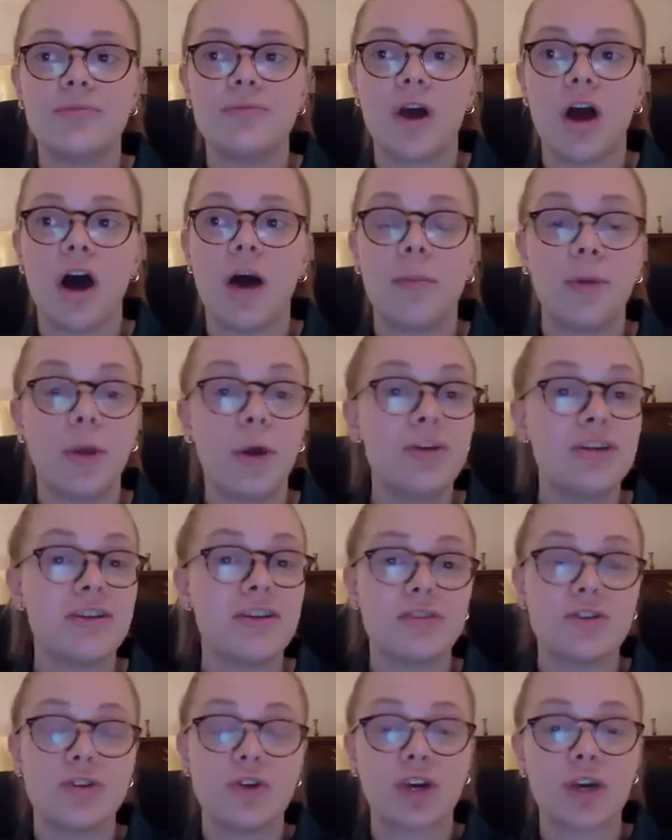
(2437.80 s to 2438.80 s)
upload
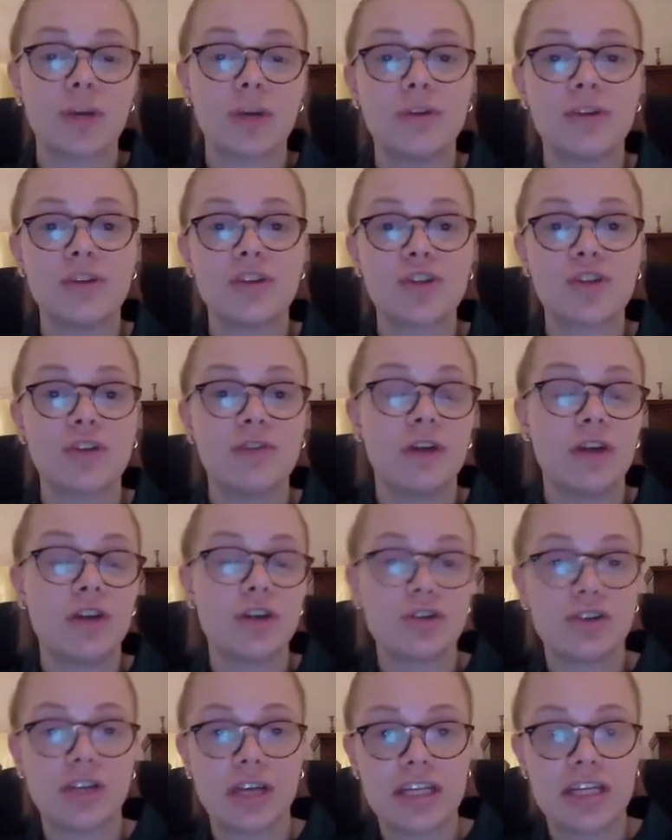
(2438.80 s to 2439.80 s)
different documents to a
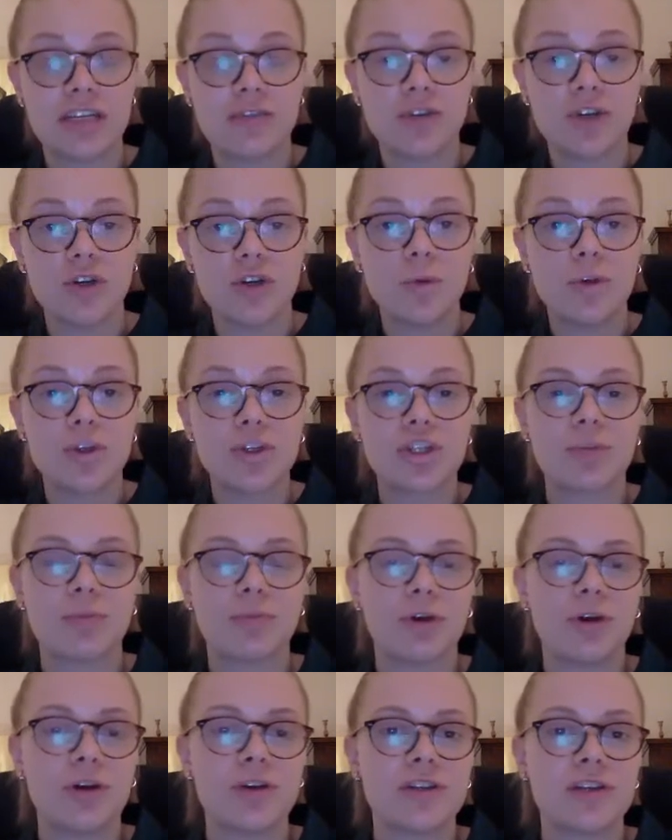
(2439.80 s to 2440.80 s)
virtual data room, which is a
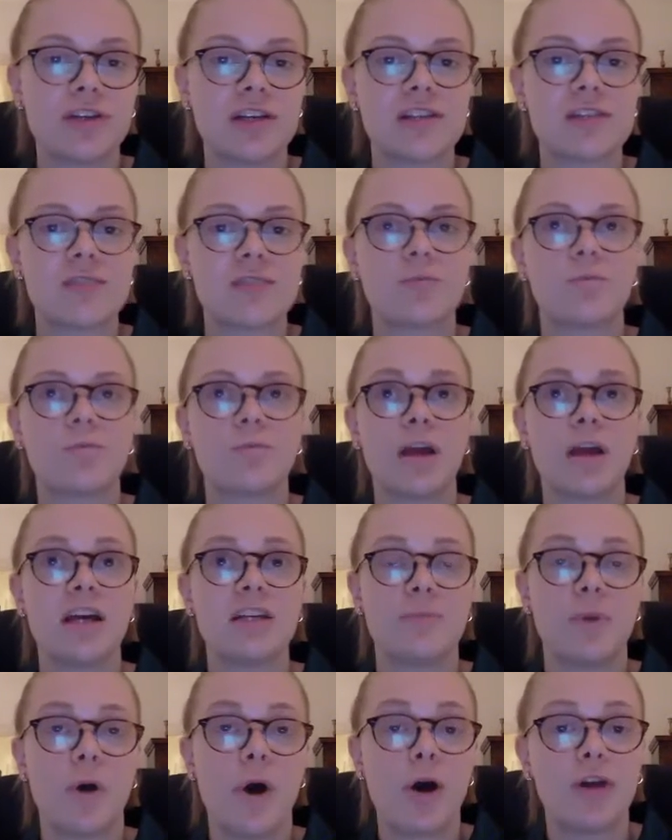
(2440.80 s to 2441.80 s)
process
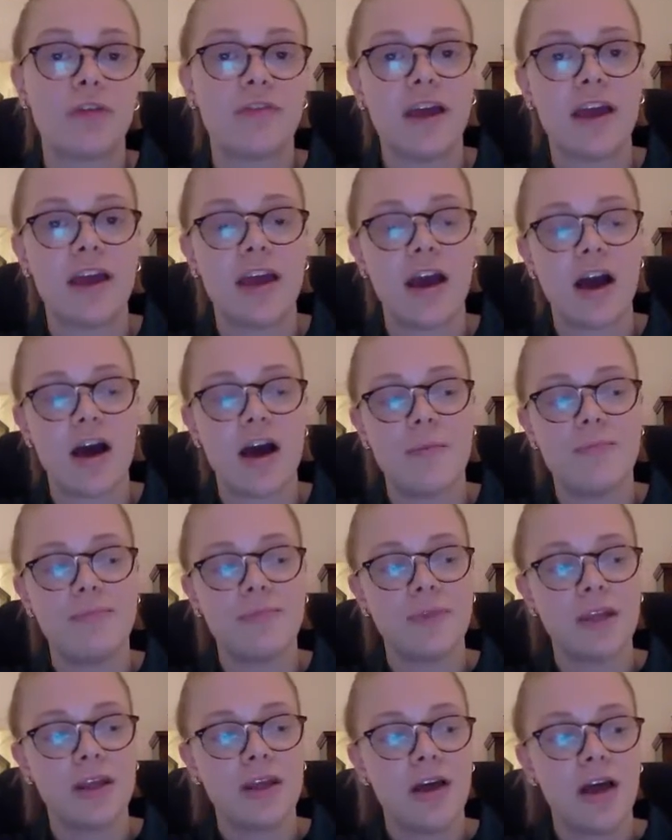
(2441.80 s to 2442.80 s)
as part of a
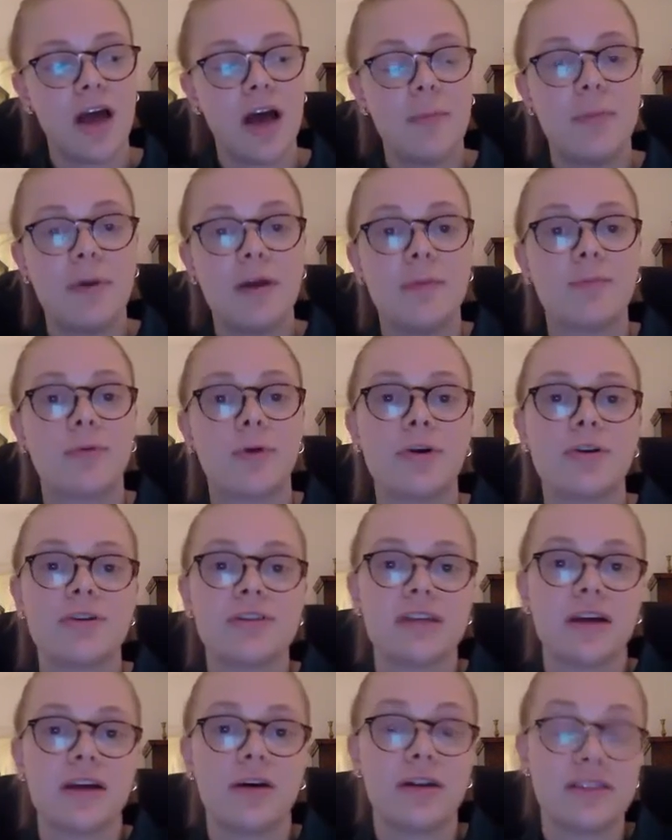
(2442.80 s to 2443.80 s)
bid
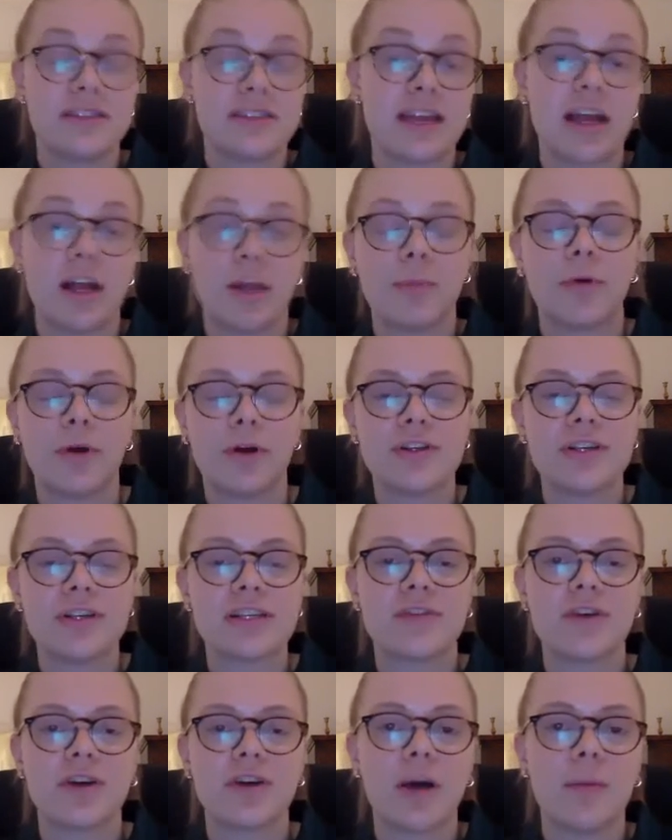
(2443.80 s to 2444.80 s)
process, a sale
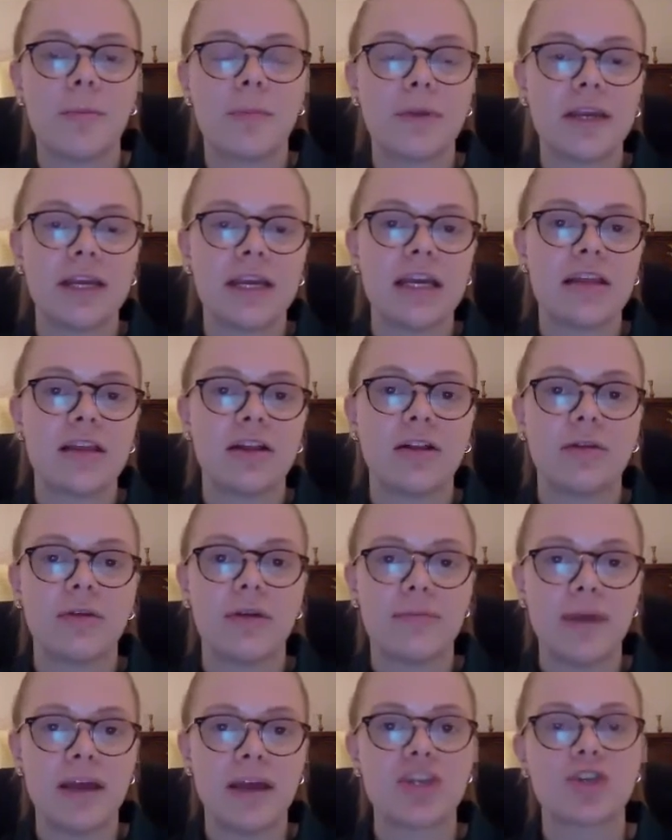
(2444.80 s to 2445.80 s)
process for a company. They'll
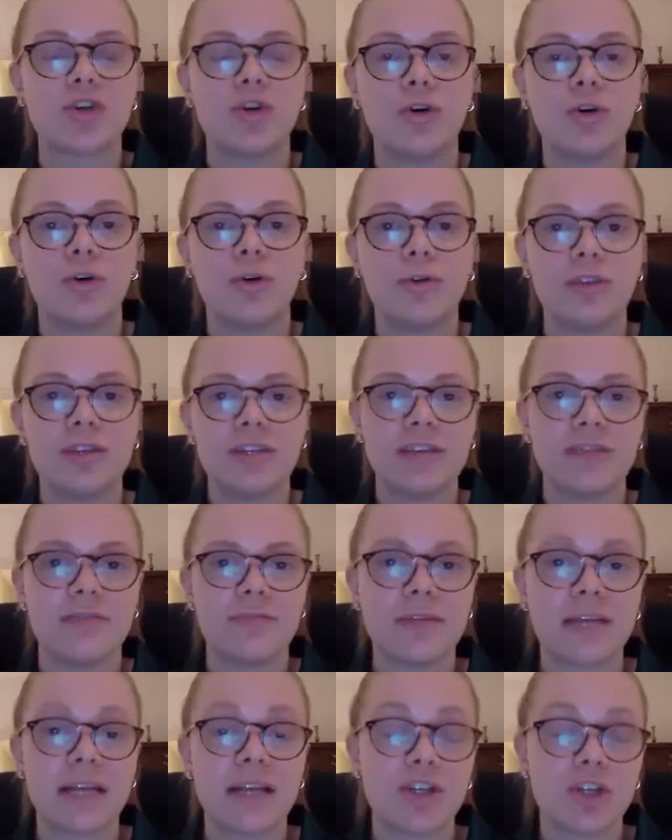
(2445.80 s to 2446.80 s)
make sure all the
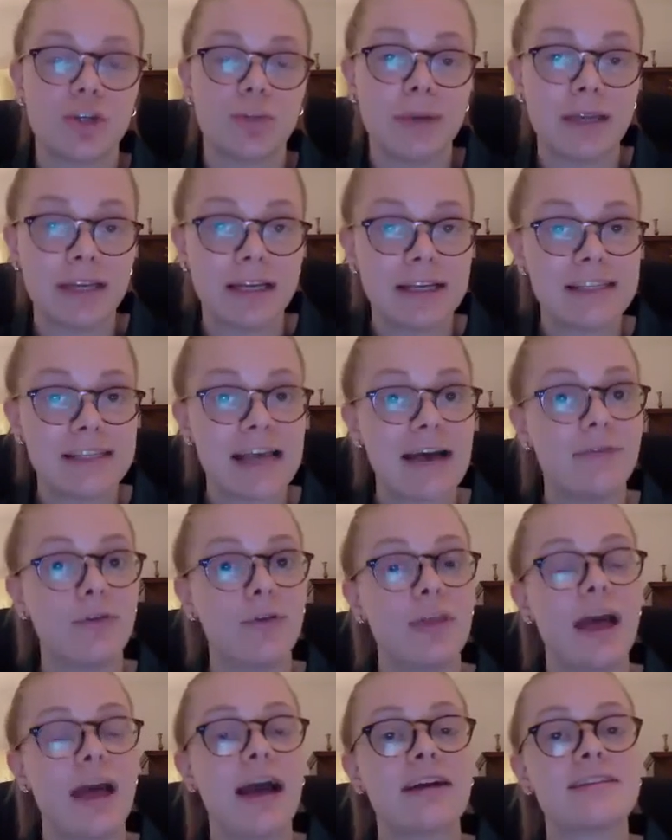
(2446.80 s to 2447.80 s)
potential bidders have all
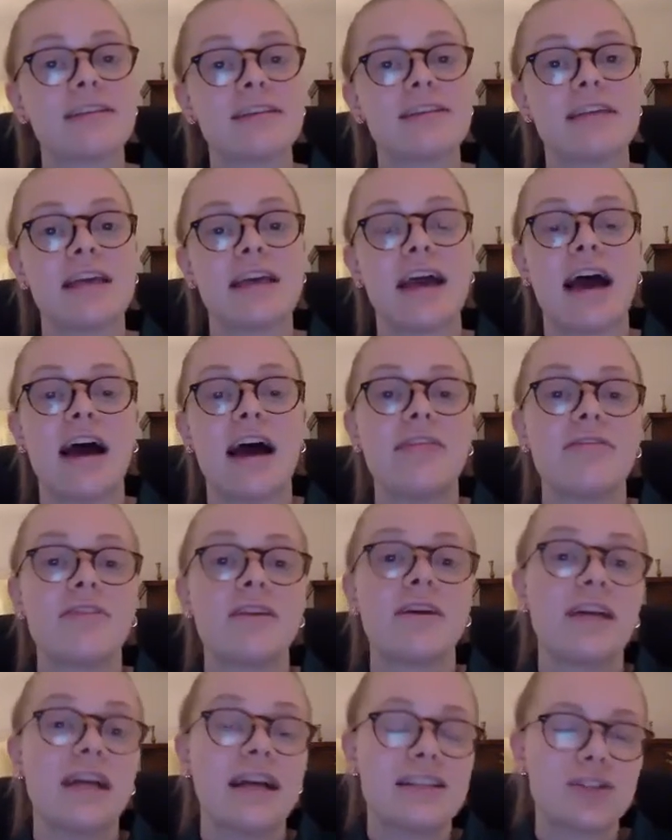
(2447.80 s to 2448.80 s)
the access they have.
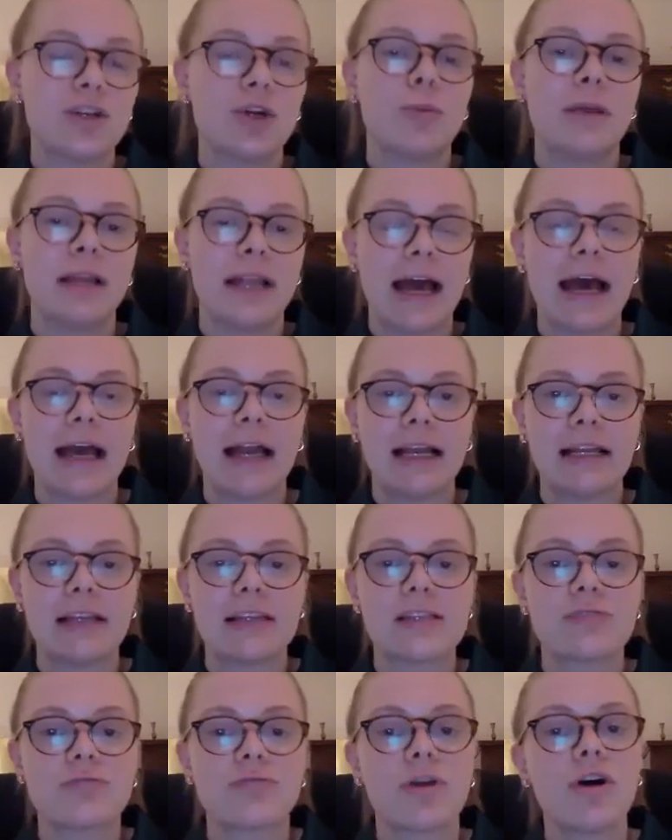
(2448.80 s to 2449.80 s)
That's normally an
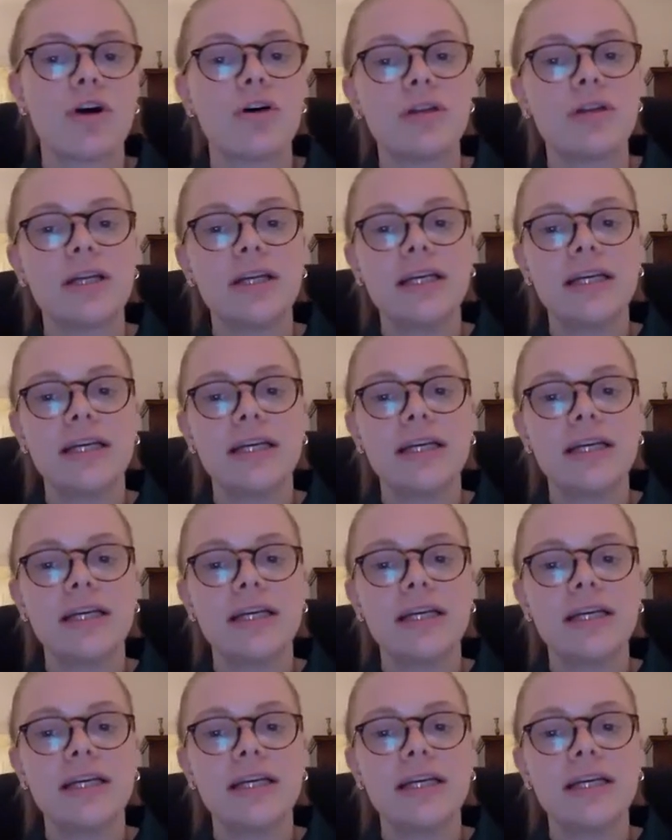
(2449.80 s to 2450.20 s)
analyst role.